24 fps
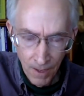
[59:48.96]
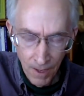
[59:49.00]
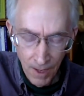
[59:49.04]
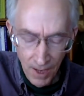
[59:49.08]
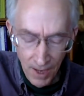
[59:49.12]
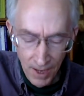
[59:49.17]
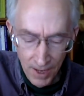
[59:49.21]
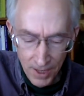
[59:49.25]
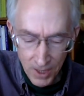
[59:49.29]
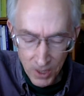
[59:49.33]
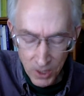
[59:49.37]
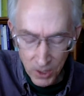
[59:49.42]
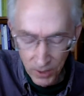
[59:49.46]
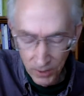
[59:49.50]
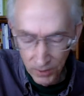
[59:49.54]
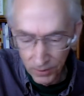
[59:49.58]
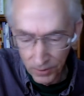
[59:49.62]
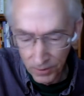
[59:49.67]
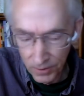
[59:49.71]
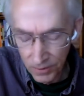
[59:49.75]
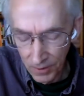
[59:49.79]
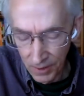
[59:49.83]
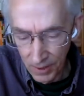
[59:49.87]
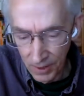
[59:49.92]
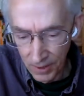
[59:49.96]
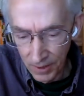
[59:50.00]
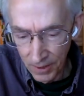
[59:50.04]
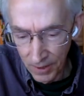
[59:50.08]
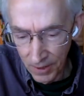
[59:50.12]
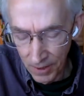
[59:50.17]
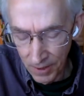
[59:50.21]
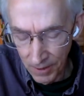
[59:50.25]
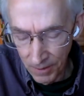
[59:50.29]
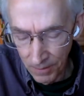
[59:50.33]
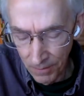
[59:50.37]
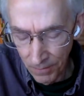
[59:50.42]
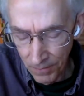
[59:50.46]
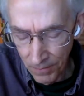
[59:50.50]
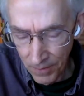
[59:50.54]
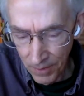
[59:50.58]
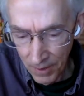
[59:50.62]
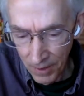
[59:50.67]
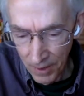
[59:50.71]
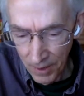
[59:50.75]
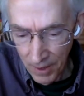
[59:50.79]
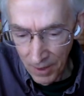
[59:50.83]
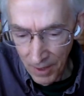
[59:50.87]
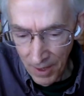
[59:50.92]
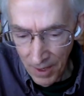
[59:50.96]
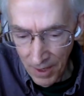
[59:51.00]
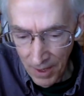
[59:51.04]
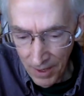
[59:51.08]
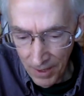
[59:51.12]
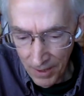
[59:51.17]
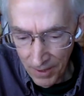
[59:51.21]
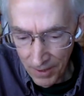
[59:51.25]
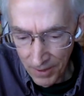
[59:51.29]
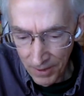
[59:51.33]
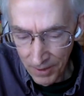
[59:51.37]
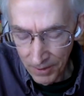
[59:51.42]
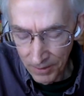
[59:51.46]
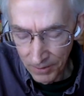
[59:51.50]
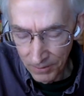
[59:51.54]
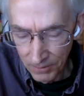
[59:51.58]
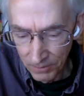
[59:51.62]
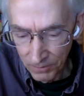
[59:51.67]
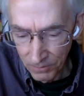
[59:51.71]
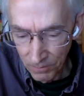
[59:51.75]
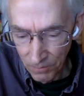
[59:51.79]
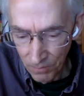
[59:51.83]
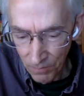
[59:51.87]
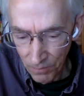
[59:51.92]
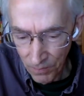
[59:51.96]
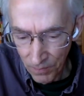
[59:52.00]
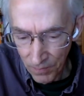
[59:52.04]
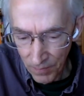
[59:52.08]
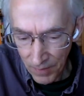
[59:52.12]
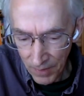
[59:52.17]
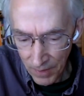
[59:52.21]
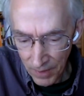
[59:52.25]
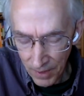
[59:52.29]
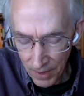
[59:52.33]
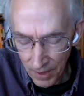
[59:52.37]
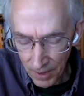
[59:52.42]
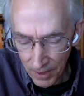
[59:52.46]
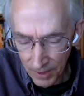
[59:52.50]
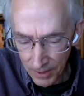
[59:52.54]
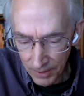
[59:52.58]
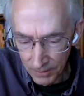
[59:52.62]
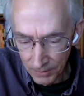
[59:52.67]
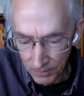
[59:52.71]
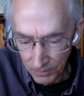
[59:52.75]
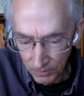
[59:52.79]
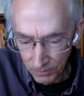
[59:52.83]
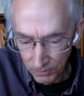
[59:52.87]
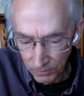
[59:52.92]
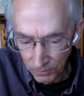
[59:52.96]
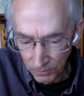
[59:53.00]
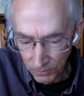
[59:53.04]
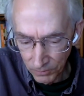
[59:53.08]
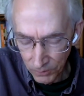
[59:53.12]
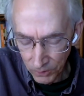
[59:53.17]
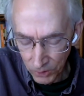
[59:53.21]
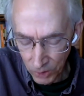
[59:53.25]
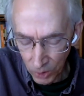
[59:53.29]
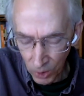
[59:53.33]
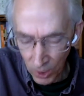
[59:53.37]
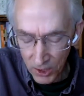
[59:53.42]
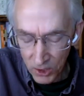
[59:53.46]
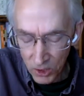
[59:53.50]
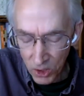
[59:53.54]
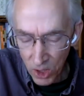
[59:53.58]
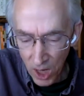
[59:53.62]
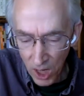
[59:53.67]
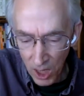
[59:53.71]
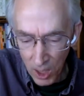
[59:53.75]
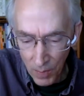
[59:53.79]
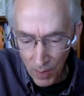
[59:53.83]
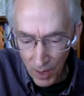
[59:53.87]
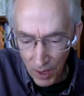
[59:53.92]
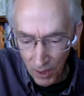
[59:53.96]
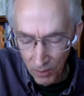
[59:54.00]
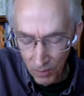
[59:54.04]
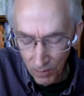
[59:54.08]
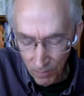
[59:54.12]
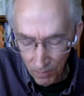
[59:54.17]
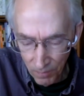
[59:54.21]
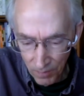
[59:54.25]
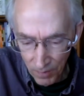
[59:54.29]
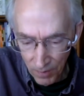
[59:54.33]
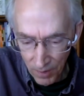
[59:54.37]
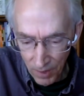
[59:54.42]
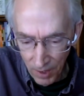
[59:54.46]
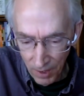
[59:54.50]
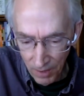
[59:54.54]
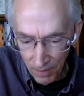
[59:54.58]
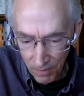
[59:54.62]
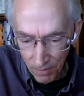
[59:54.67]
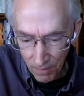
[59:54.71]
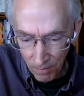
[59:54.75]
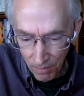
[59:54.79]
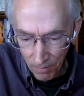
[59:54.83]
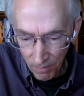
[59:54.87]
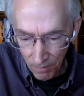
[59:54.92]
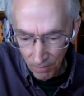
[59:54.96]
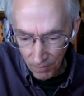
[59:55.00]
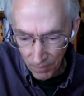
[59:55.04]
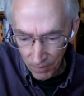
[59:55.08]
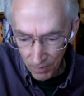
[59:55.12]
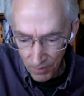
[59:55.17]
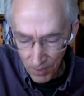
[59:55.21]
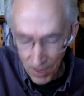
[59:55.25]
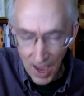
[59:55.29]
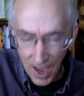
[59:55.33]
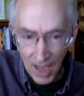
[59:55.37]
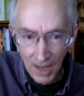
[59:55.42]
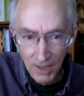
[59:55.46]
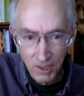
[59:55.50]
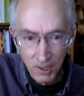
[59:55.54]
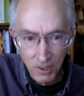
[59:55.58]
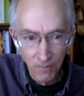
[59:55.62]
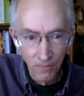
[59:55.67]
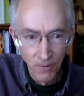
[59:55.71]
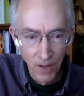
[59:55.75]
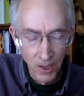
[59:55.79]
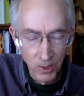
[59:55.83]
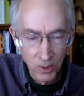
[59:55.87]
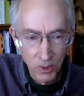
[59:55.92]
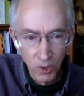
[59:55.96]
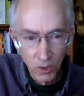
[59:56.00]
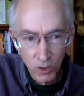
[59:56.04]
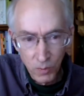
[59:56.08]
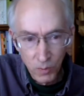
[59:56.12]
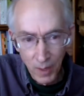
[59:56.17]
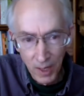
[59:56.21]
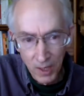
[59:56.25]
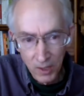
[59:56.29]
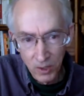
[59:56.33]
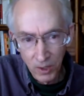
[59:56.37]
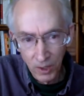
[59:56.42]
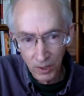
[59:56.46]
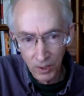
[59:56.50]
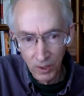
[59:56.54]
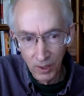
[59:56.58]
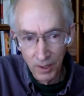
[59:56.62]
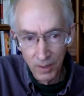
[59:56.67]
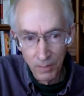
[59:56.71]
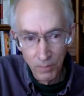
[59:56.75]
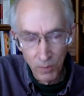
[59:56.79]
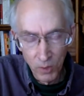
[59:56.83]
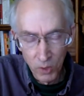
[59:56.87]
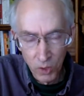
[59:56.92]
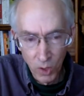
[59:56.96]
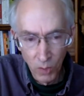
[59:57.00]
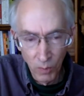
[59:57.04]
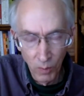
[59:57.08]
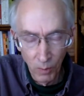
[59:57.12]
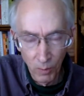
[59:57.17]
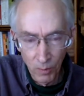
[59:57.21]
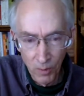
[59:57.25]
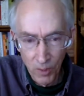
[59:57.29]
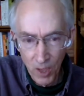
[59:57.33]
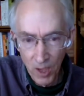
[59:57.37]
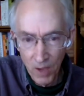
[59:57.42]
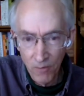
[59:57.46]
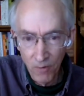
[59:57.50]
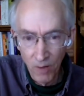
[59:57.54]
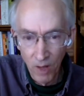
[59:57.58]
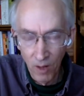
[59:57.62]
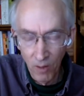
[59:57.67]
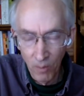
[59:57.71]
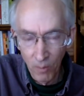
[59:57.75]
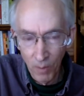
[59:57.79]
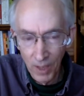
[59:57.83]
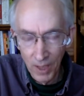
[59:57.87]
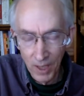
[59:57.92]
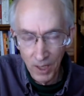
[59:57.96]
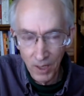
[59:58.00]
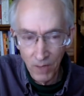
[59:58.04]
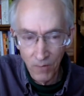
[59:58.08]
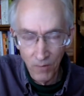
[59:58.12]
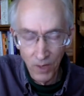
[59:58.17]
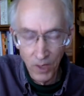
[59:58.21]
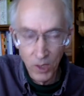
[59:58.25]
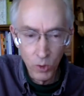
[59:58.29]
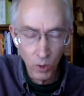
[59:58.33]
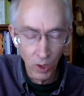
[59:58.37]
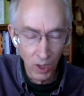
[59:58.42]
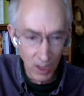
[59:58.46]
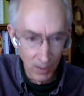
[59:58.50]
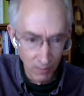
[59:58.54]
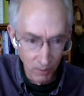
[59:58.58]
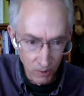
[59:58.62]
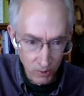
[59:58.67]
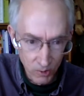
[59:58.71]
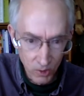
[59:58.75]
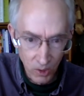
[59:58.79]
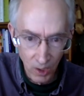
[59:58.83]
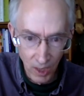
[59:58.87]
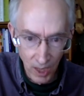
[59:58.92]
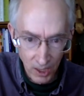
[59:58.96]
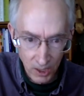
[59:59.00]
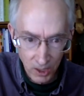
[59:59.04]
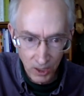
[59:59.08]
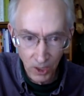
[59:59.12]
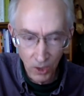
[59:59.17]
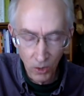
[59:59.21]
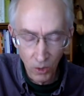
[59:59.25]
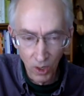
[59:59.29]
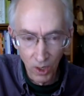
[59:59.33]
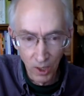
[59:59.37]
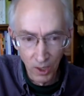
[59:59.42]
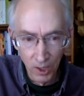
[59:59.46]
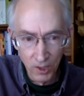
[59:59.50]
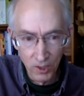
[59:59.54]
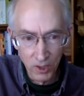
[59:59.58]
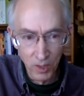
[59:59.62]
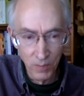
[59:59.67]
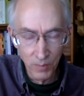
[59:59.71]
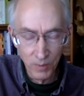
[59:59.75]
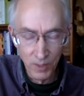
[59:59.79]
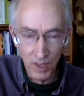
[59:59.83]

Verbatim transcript: agents and and um, uh, so let's talk about uh, that defenses basically presumably they evolved by individual level selection organisms